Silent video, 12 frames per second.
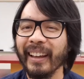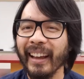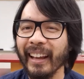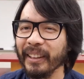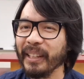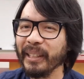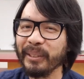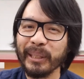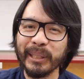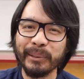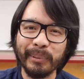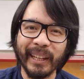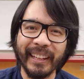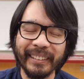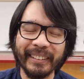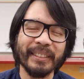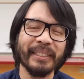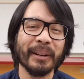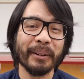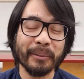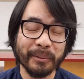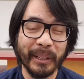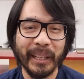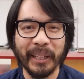and then to explain their
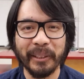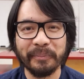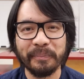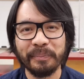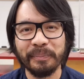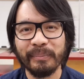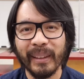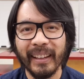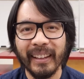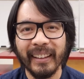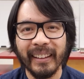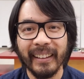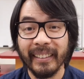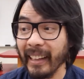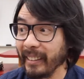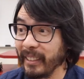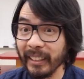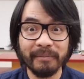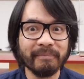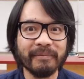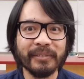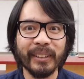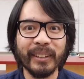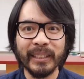ranking. That's it
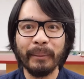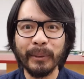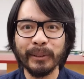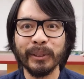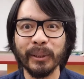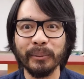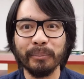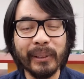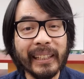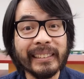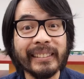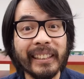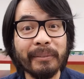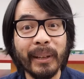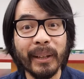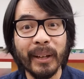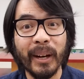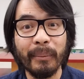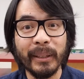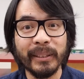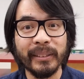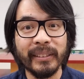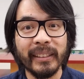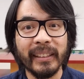for this episode. Please leave me a
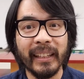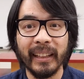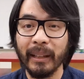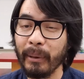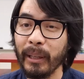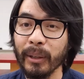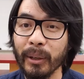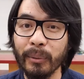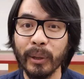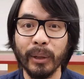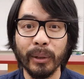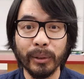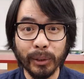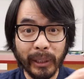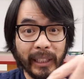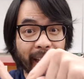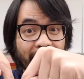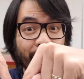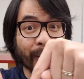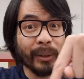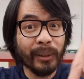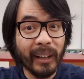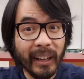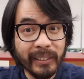comment and let me know what you're doing in your
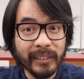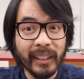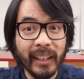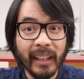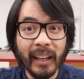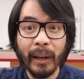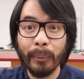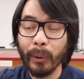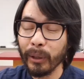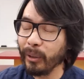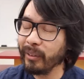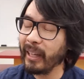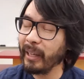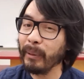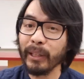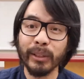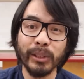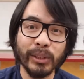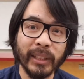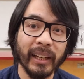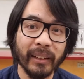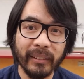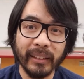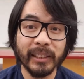class and what you'd like me to
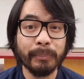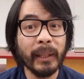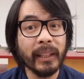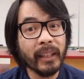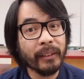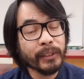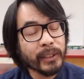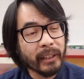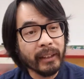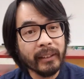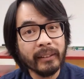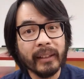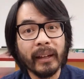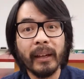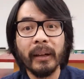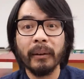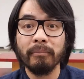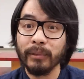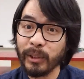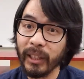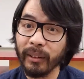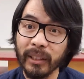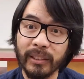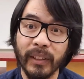share. And speaking of sharing,
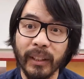share this